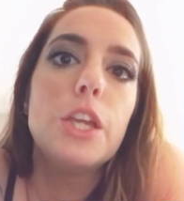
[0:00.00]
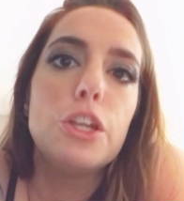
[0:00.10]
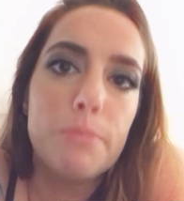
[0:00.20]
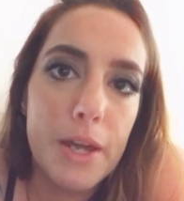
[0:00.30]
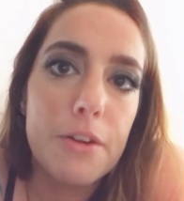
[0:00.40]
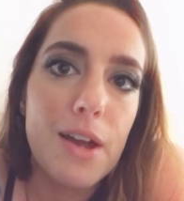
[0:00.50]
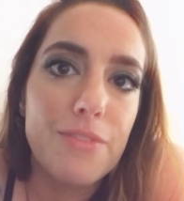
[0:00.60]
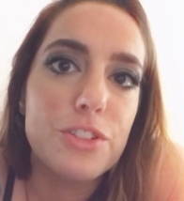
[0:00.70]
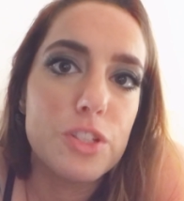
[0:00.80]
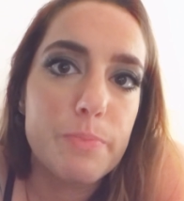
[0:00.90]
You're better off
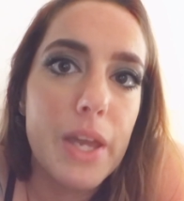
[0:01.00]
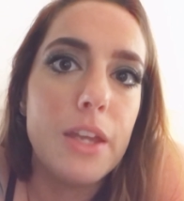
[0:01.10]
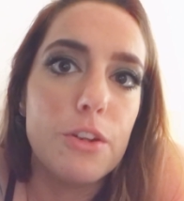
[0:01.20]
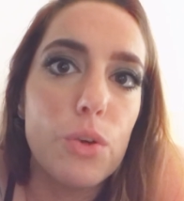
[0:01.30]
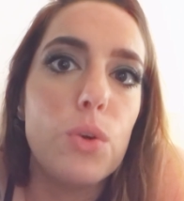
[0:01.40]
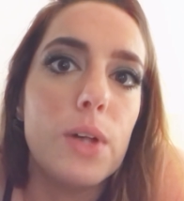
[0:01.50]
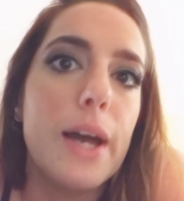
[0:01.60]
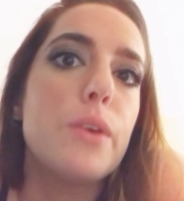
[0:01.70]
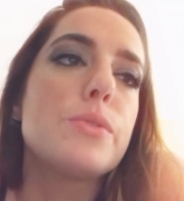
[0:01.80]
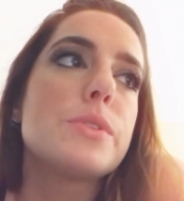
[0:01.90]
to just paint your whole
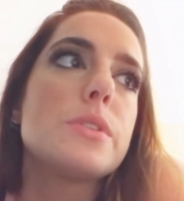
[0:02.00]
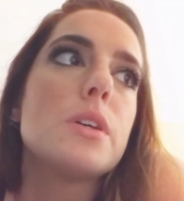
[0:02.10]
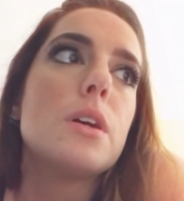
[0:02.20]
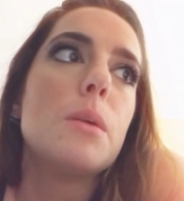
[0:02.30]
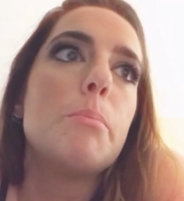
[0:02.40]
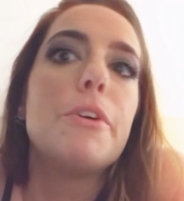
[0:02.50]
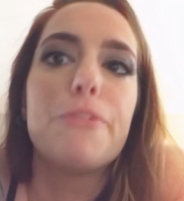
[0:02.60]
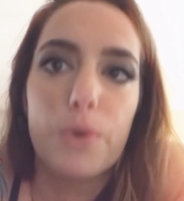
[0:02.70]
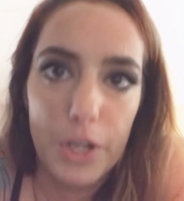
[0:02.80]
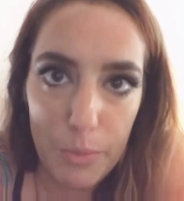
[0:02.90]
house
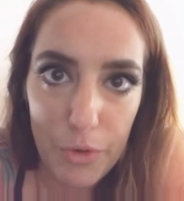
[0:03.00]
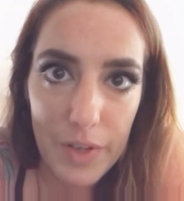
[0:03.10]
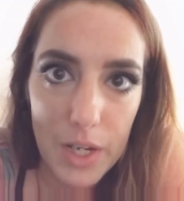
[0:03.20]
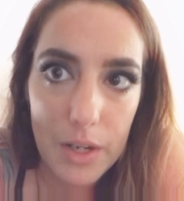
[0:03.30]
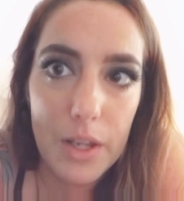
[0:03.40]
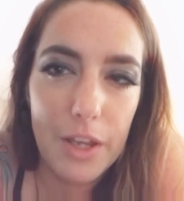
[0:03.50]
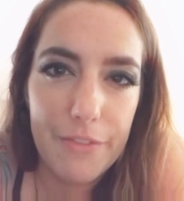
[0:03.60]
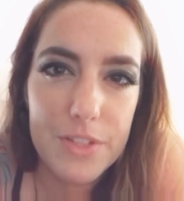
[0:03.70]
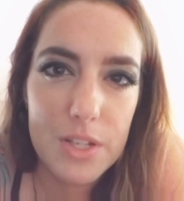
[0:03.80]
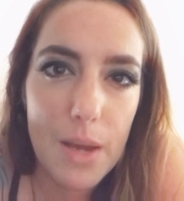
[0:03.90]
before you move in
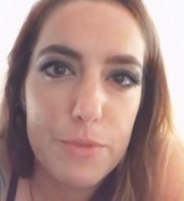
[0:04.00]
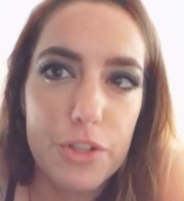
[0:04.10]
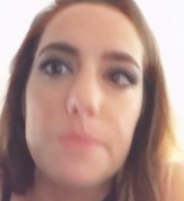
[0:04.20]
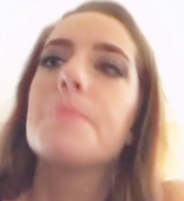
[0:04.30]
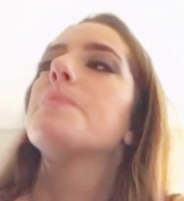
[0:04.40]
if it's an option.